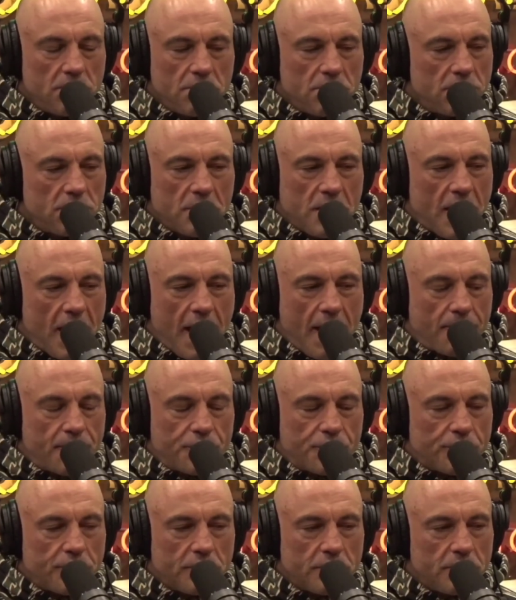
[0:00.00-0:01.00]

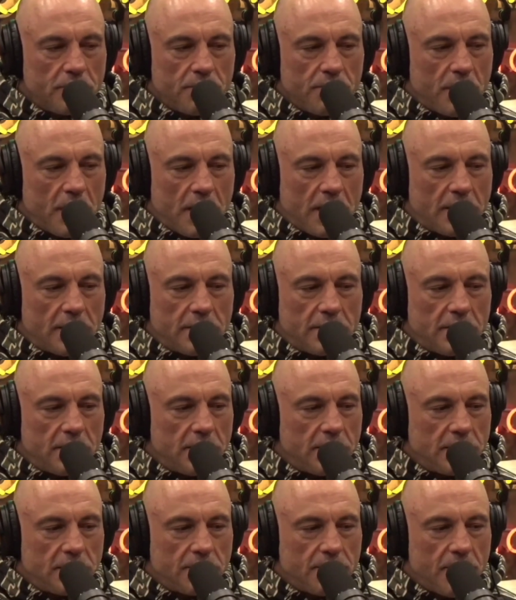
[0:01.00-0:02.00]
captured by
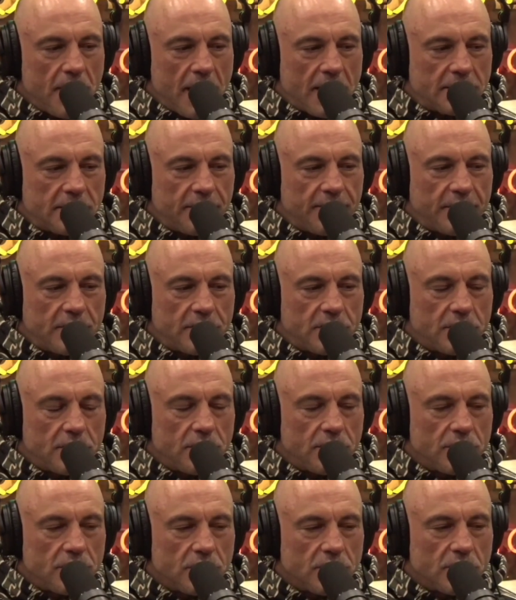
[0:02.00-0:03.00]
these massive
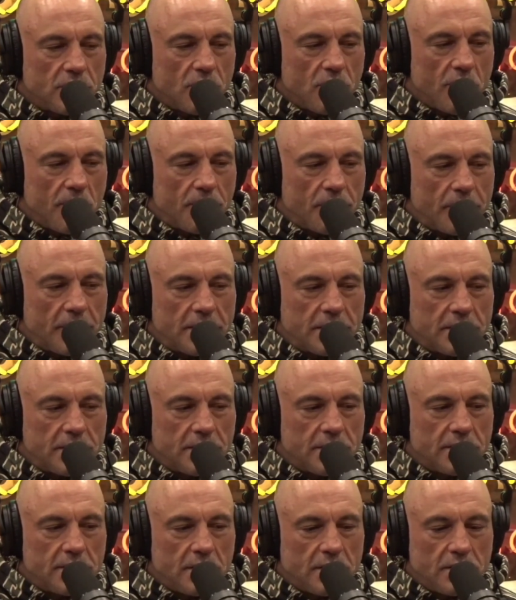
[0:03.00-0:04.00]
institutions and
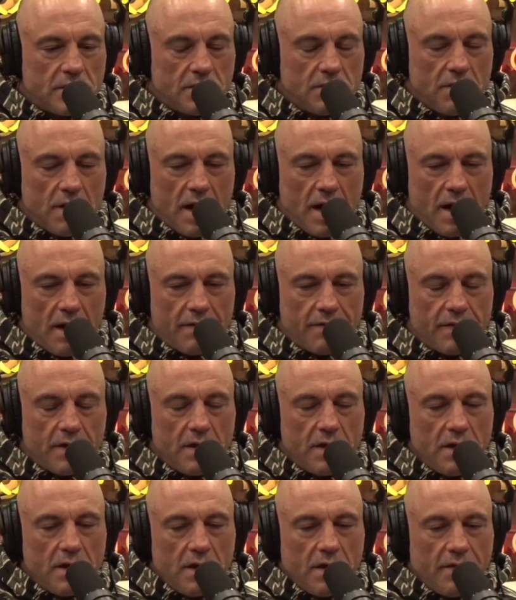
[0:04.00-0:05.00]
corporations that do have
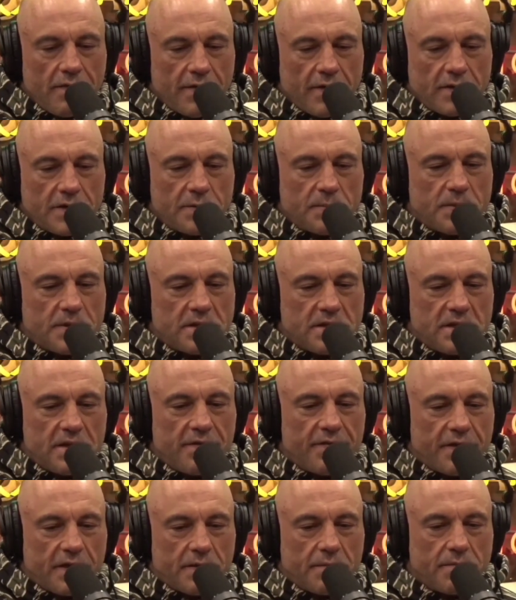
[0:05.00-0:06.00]
a very
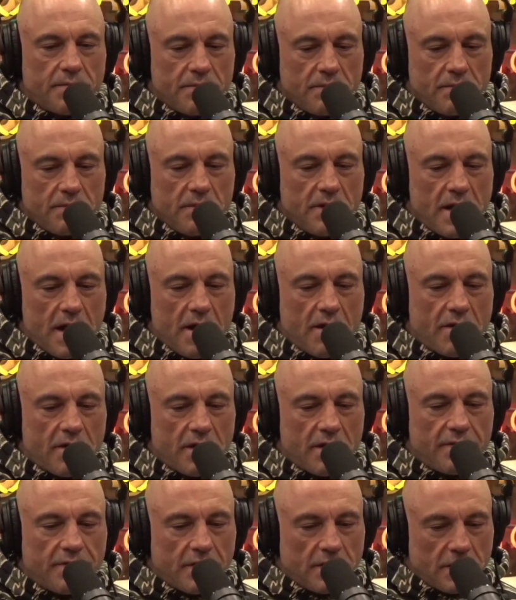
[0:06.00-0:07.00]
specific
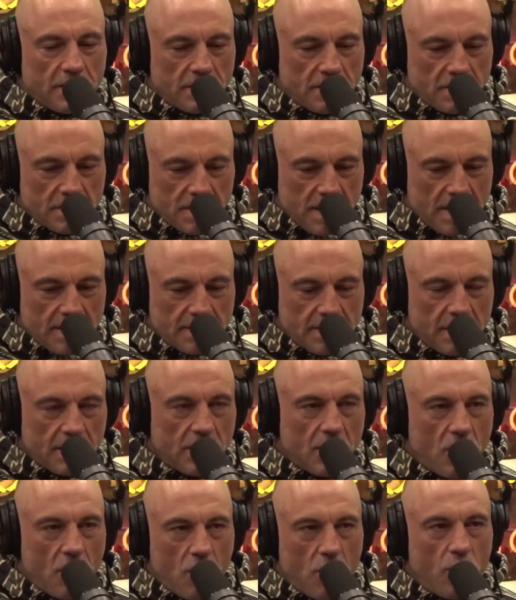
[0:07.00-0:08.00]
narrative that they're
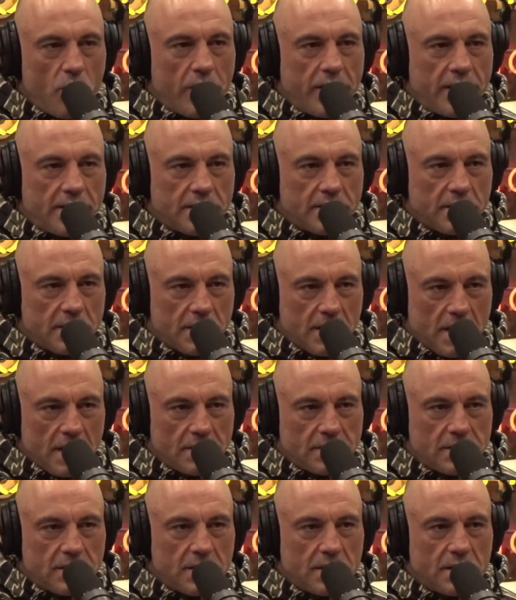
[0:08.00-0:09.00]
discussing always and
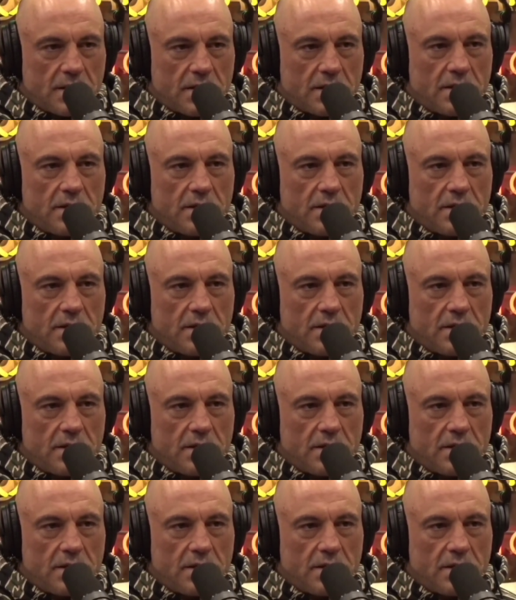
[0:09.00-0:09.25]
constantly.